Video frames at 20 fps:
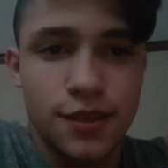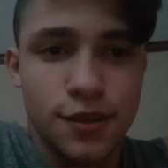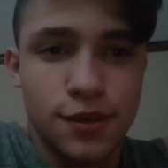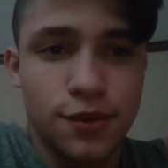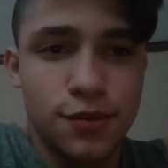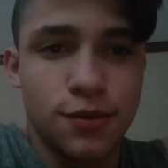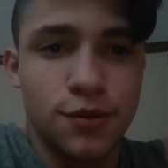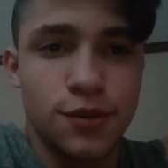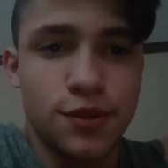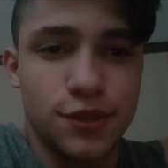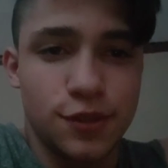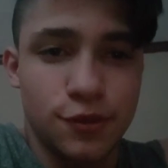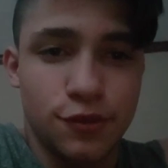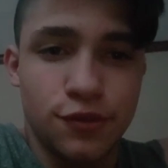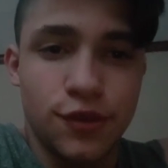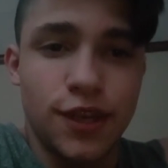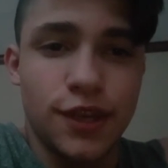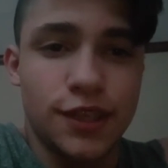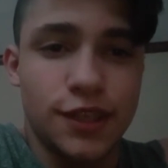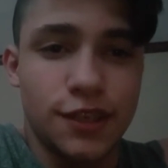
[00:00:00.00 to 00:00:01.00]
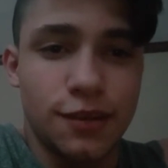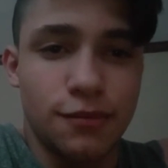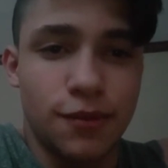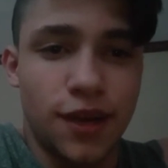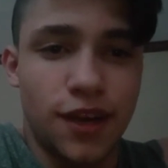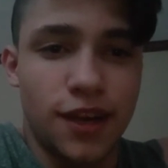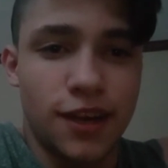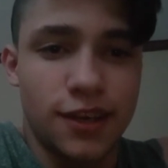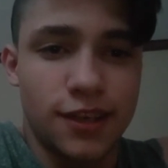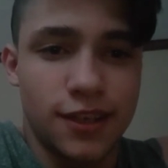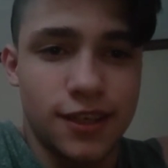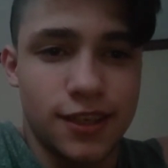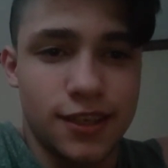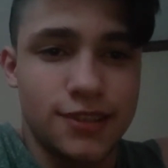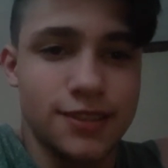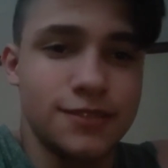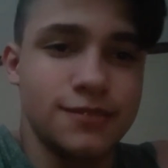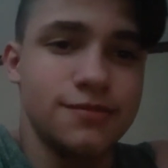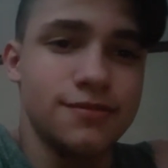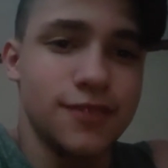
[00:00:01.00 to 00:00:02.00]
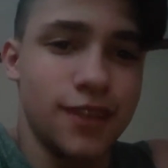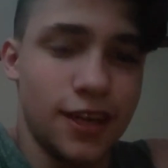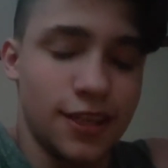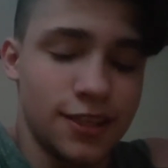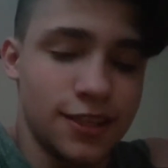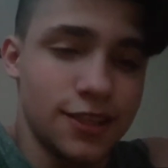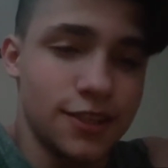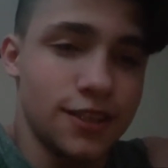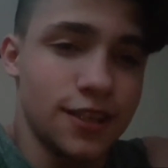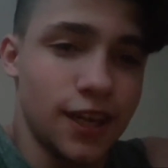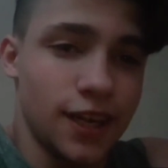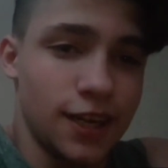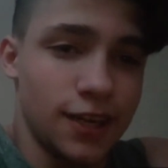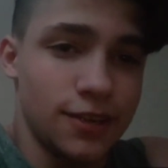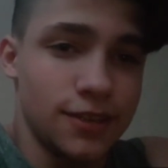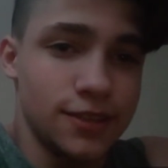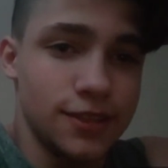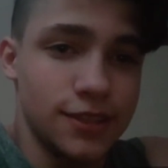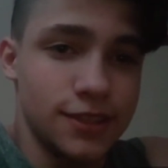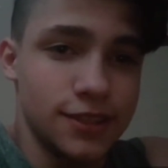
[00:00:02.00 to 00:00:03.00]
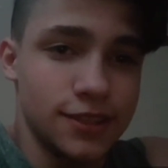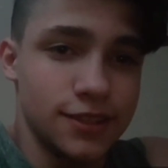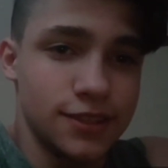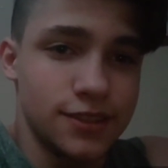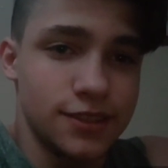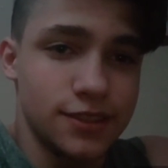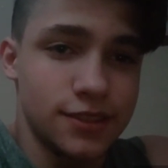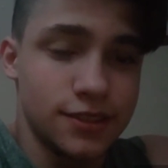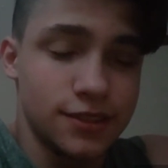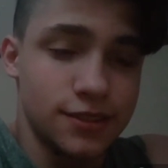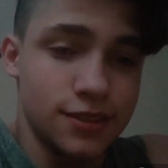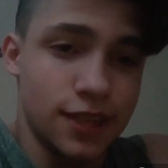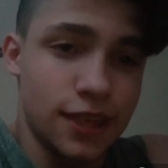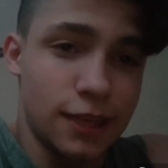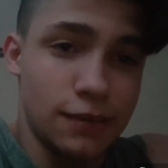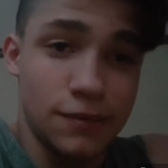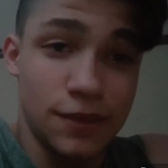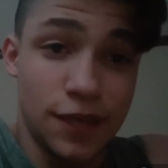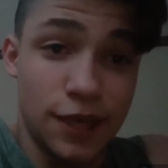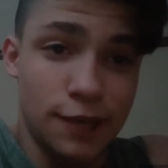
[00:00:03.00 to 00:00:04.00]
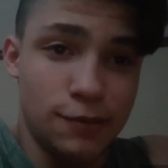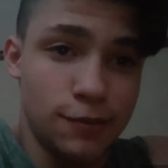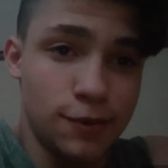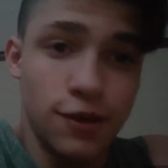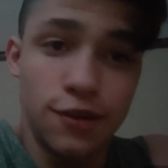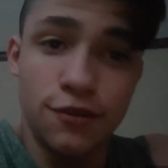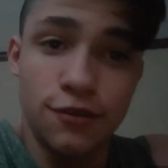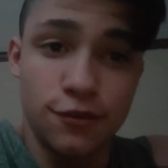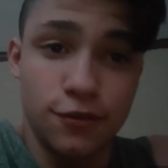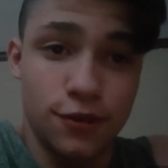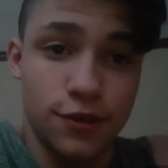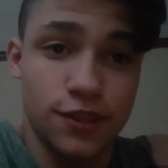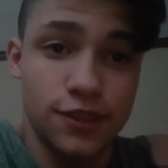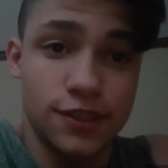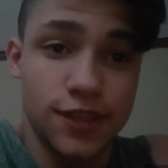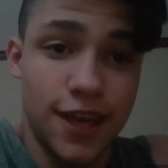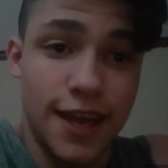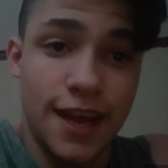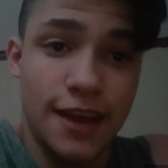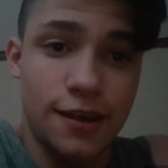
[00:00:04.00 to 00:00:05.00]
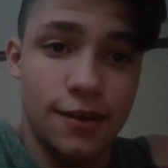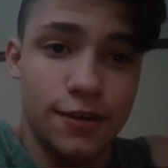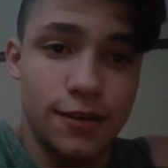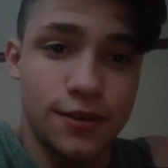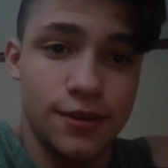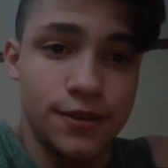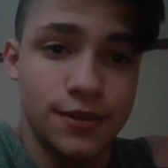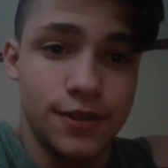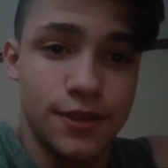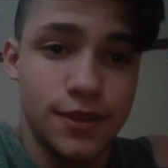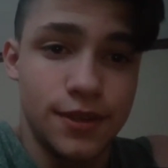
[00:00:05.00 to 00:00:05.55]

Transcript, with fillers: who was affected by her, I, I know how it is. I mean, I'm over it now.